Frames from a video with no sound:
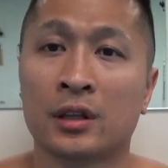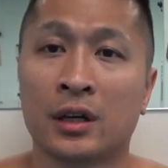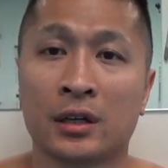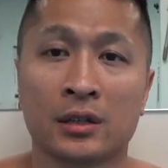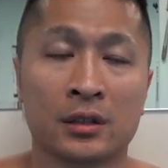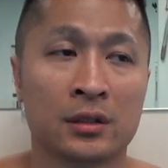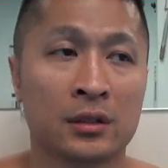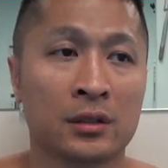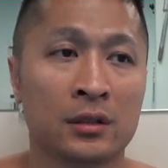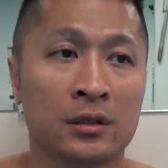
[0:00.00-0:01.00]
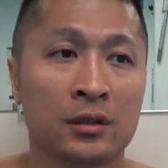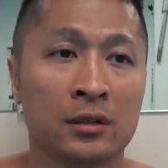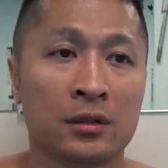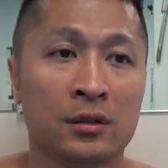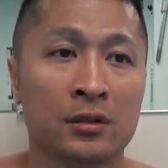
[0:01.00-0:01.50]
line.
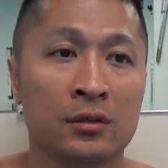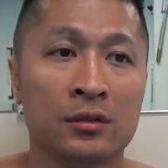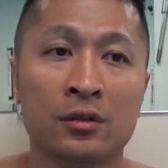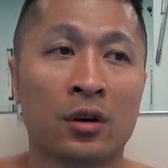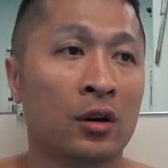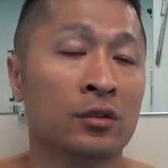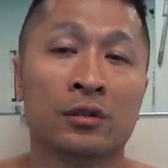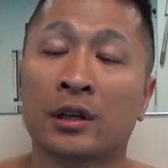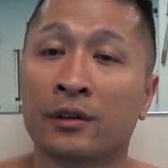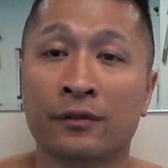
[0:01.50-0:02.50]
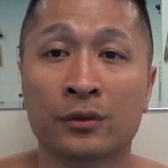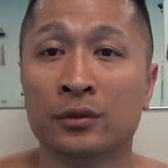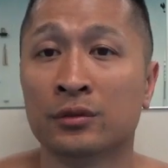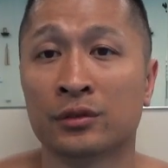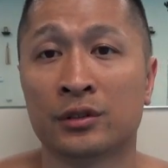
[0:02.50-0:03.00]
You all look like
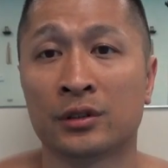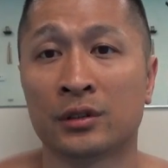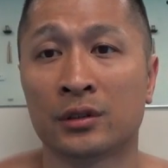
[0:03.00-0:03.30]
fools.